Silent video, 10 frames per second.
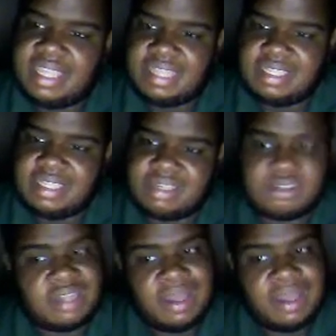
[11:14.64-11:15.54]
in the
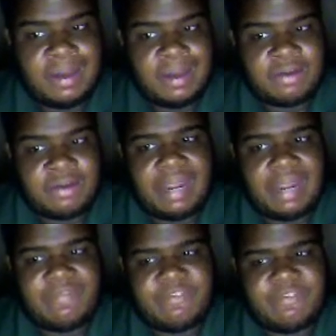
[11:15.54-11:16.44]
day than the
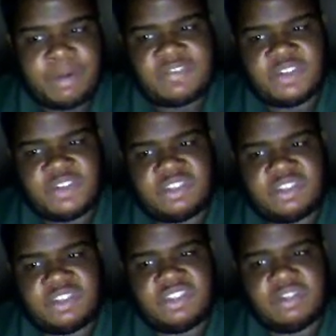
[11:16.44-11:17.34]

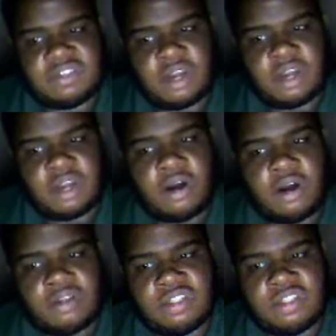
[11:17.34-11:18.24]
crap
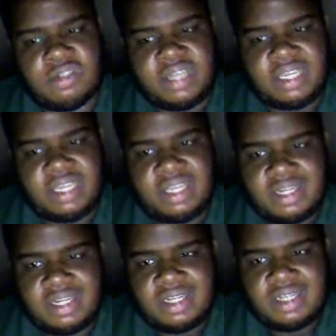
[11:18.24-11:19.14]
first-person
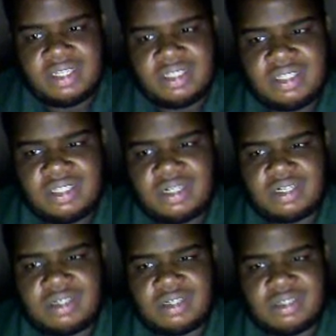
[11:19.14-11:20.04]
shooters Call of
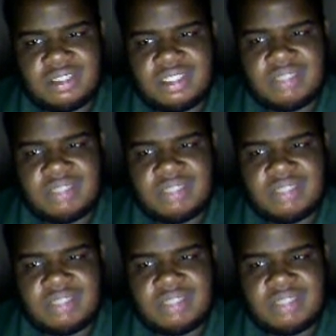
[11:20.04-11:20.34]
Duty.